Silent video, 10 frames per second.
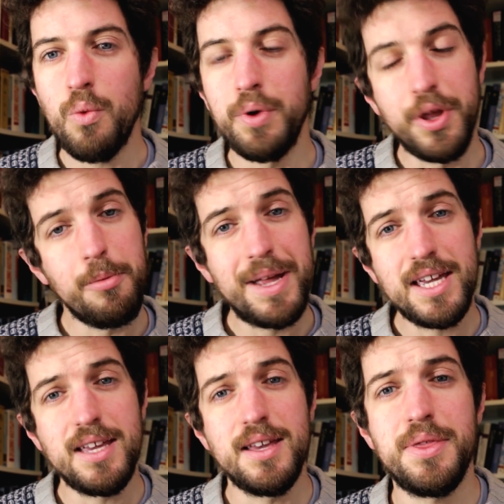Well, there are
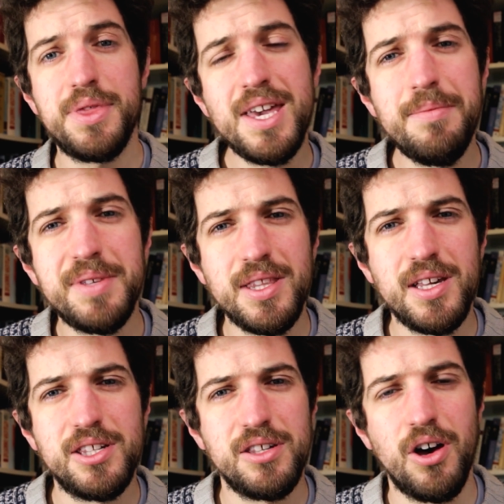many themes in
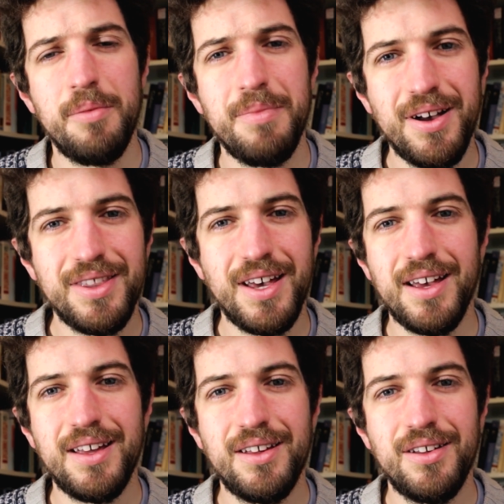this psalm, aren't there?
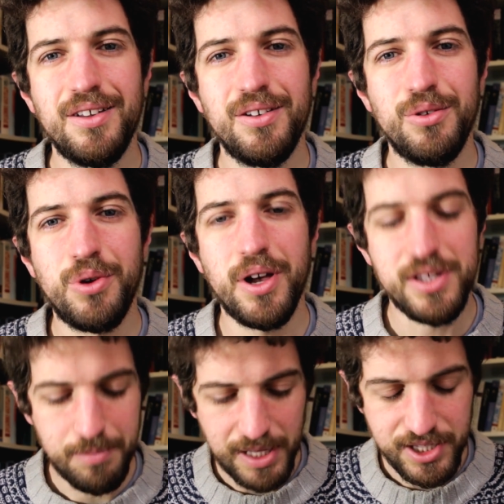All
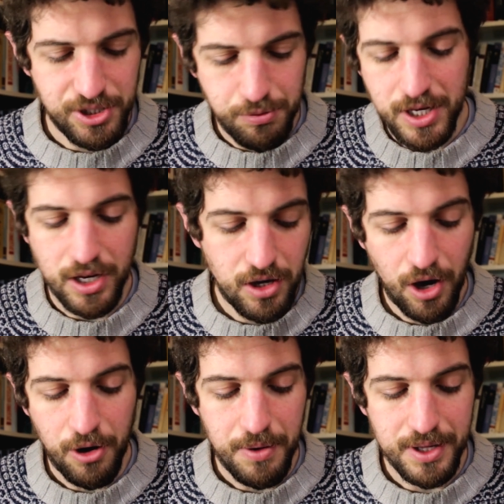kinds of places we could go.